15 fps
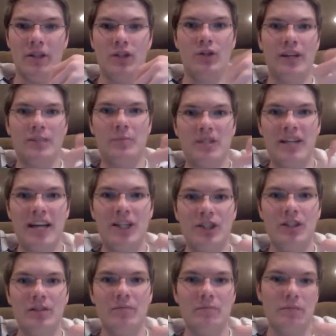
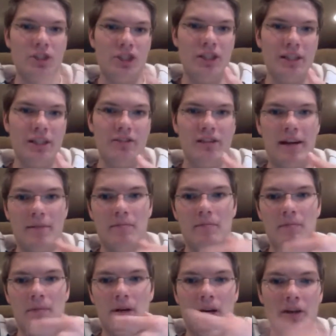transportation machines that
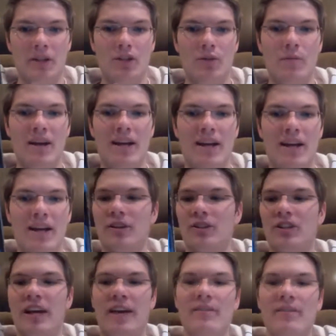the two main
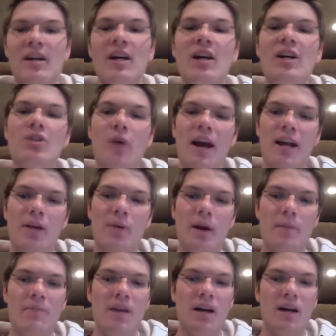characters have. So
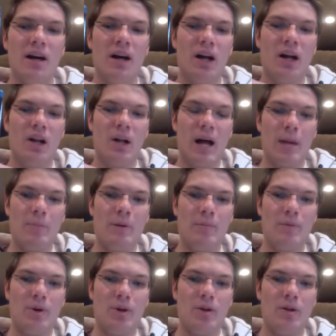anyway, a lot of
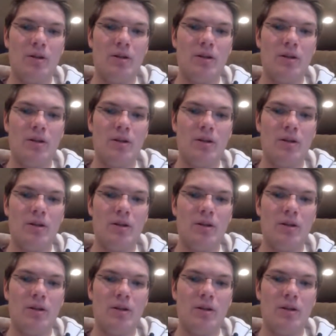people